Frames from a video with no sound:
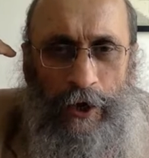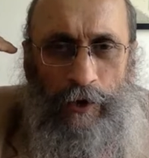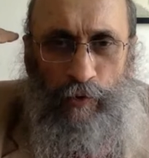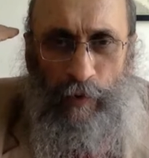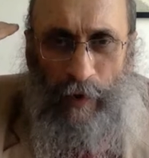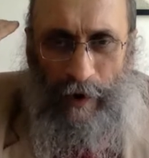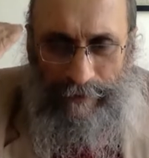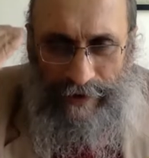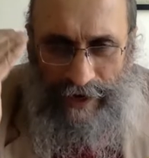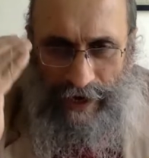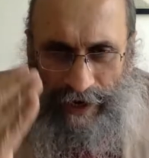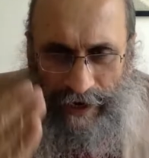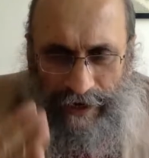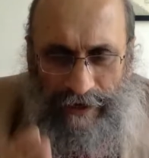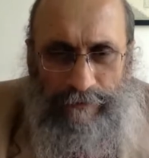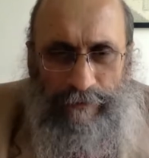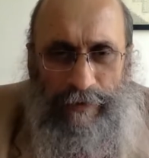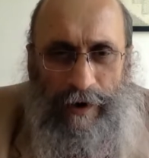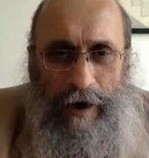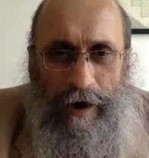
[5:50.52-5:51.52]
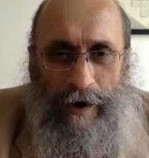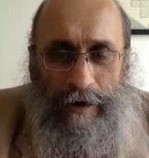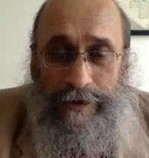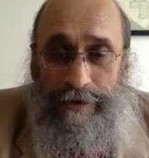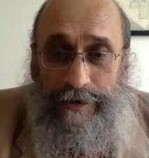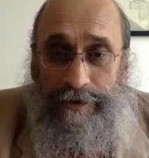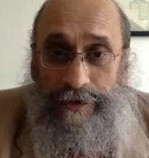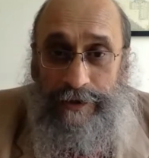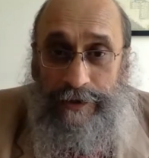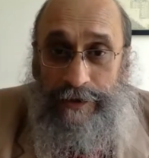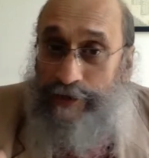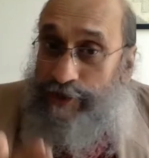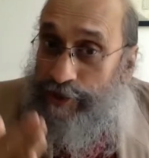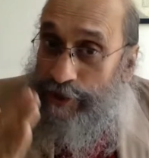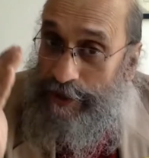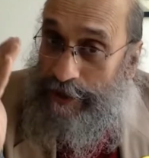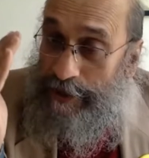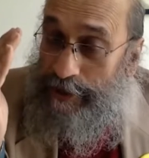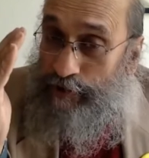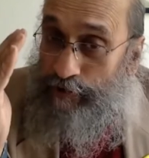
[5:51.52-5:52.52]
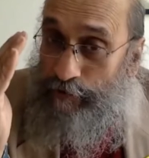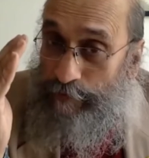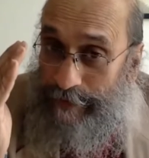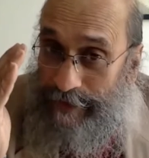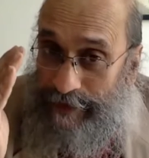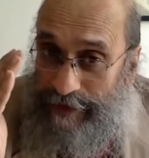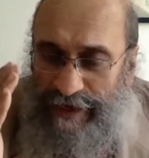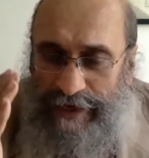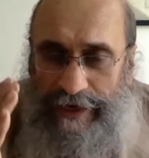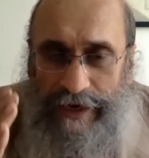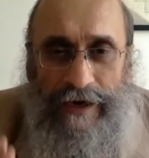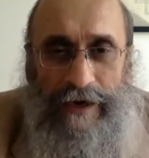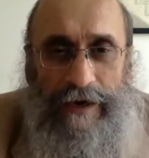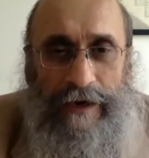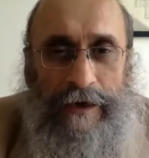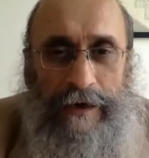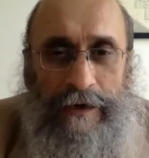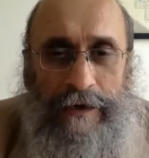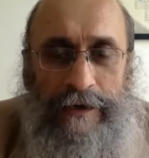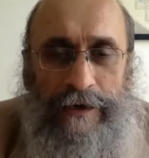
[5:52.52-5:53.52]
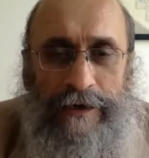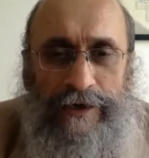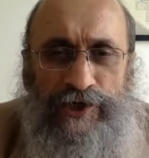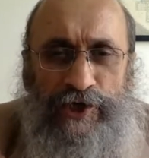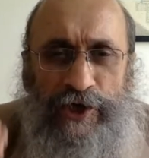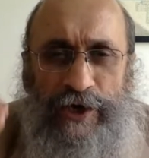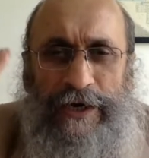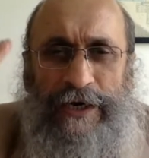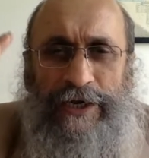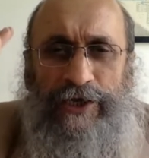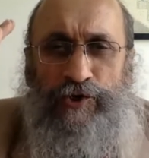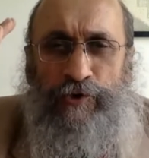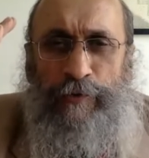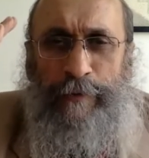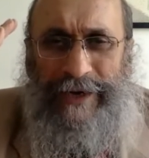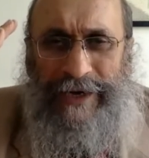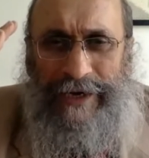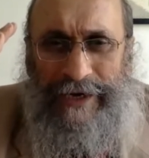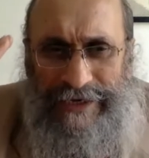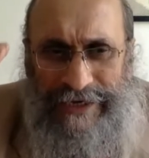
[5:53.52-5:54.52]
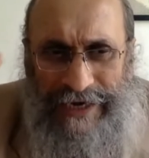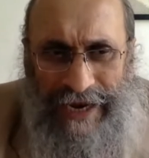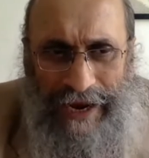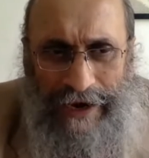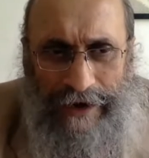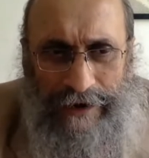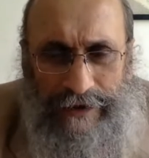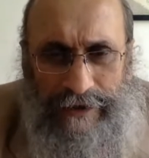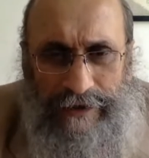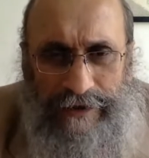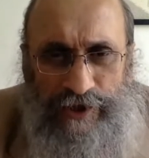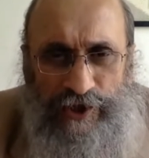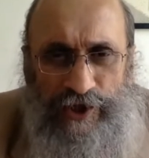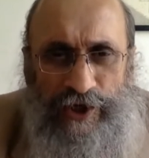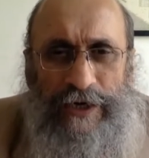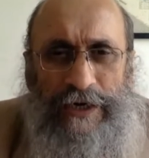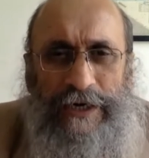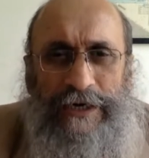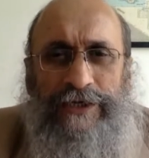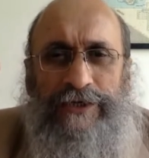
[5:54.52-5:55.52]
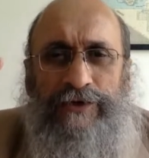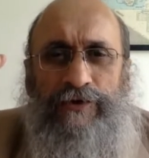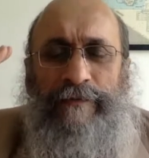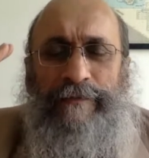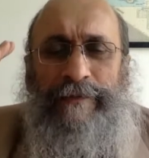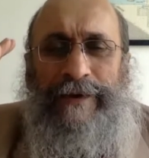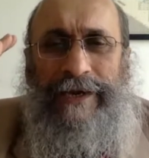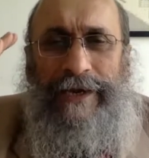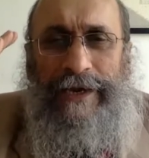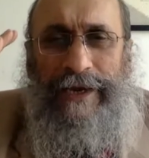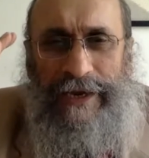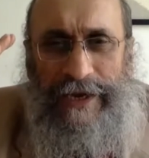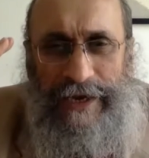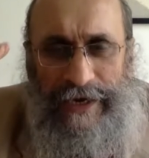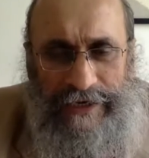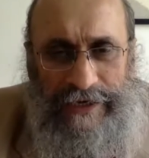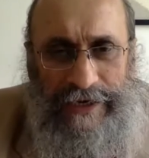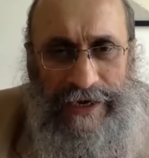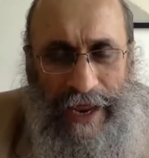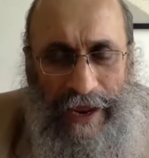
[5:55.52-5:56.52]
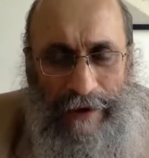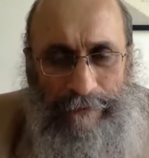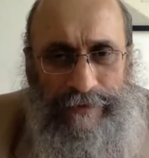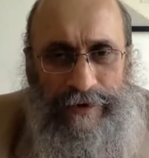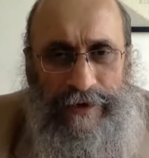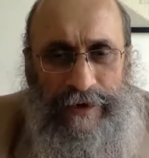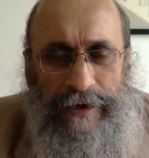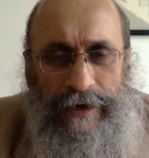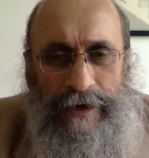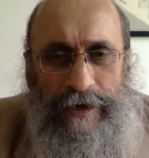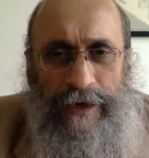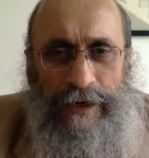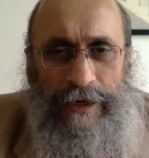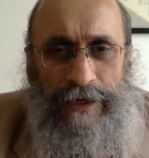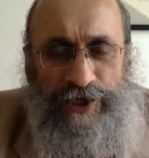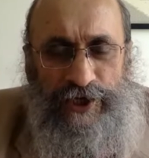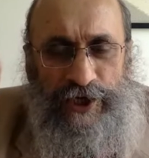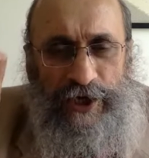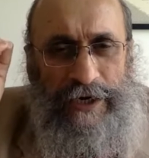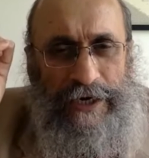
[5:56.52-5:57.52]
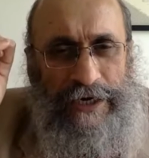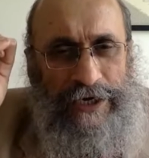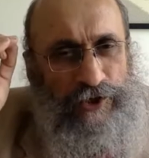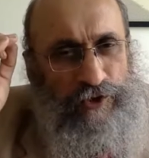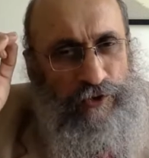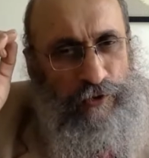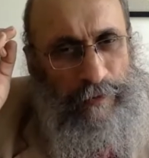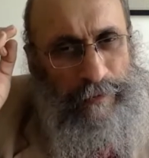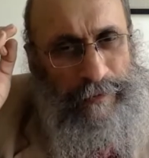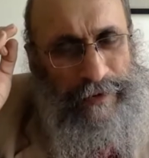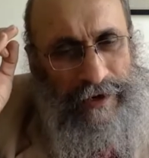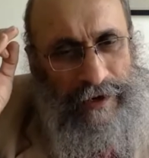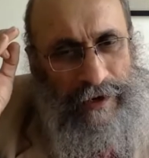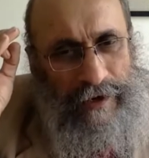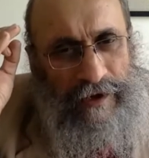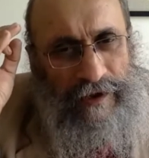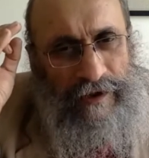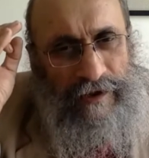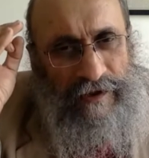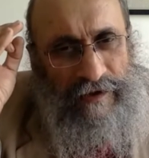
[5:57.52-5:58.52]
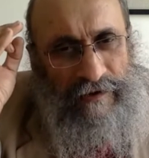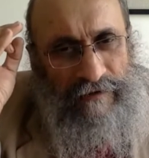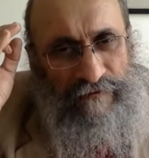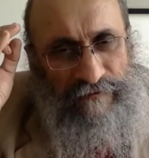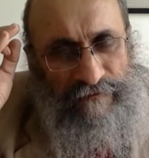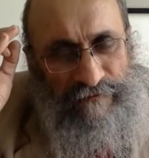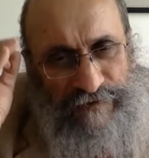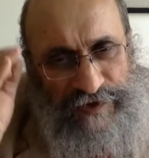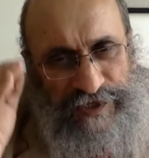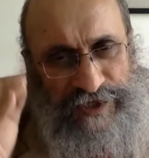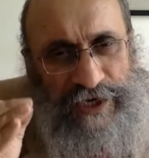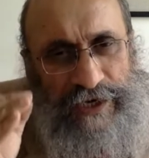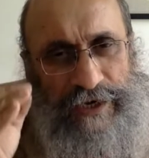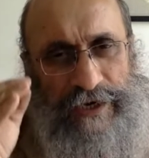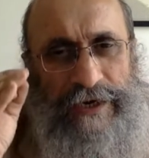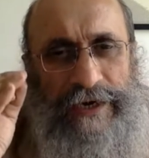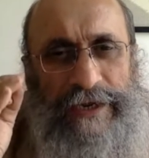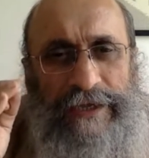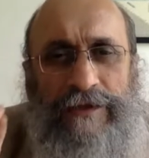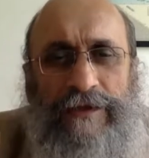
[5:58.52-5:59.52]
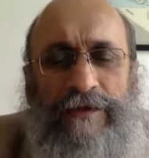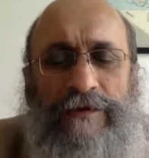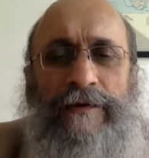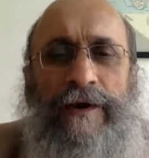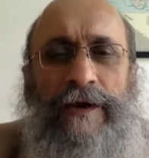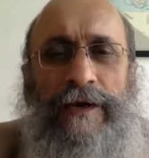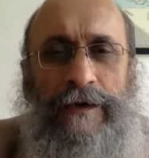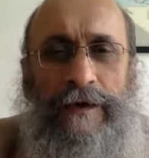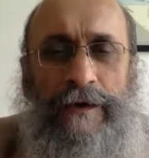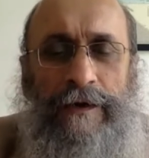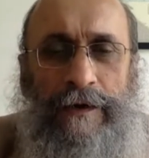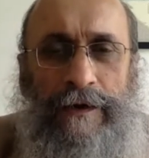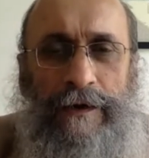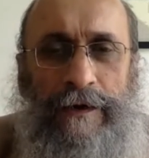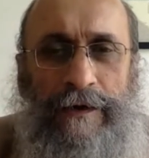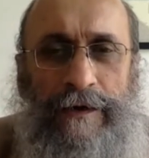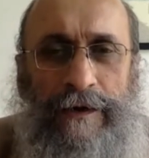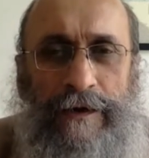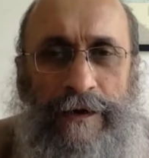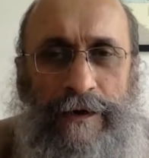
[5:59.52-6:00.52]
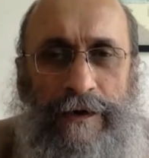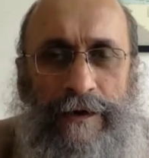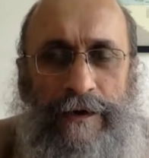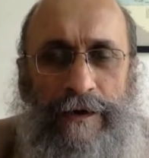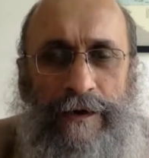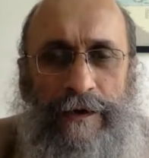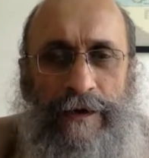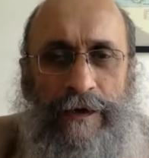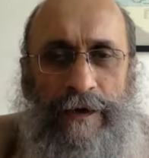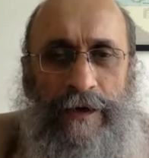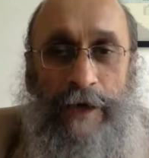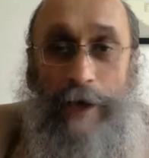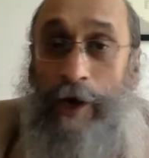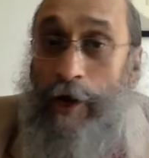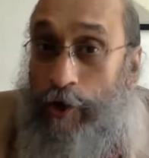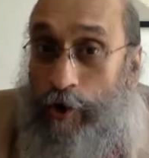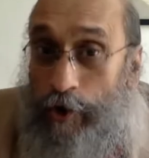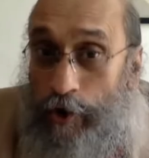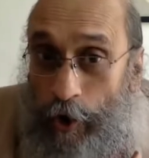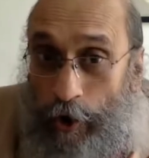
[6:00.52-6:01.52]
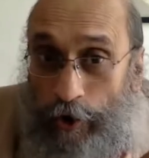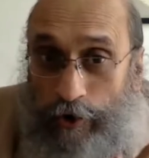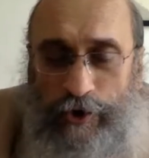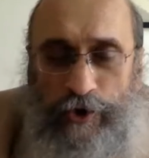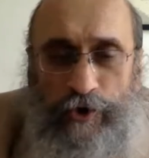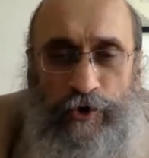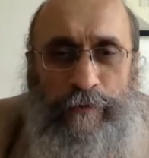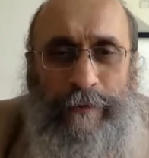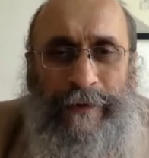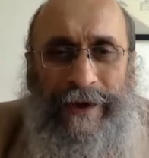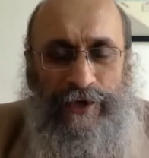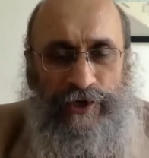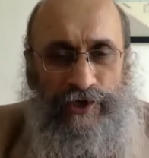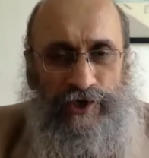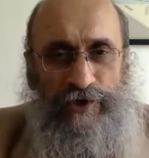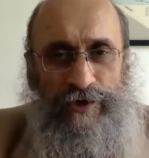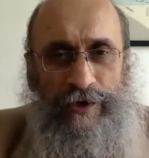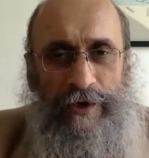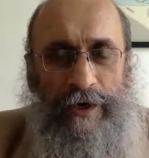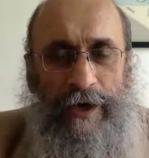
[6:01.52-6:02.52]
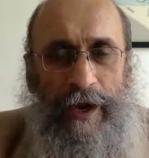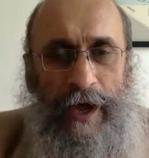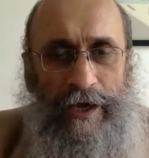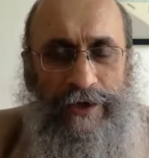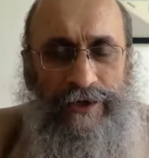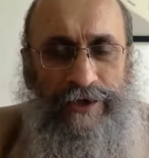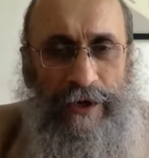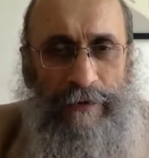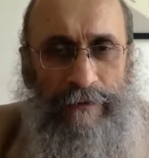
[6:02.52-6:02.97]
who are behind bars, journalists who've been killed, journalists who've been attacked, journalists who've been kidnapped, journalists who've been physically threatened. Not to mention large